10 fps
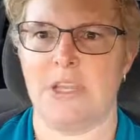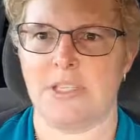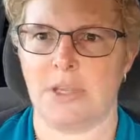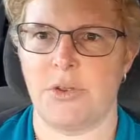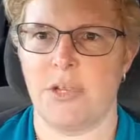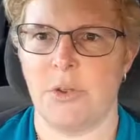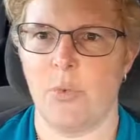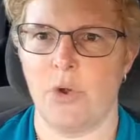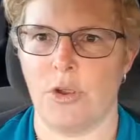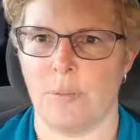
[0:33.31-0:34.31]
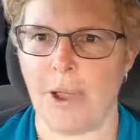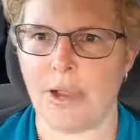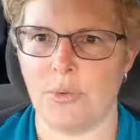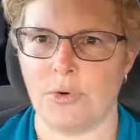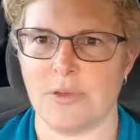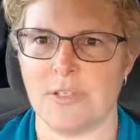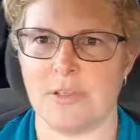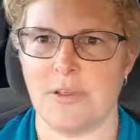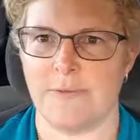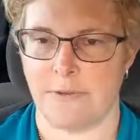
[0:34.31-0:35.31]
so you can work backwards
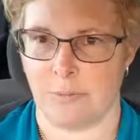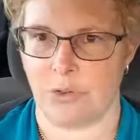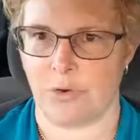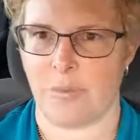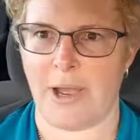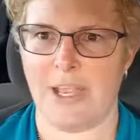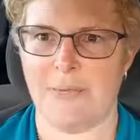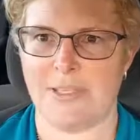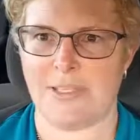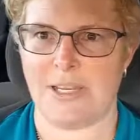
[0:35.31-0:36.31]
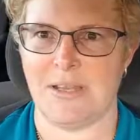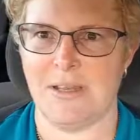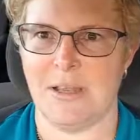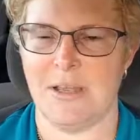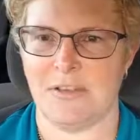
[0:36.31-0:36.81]
to put the repayments in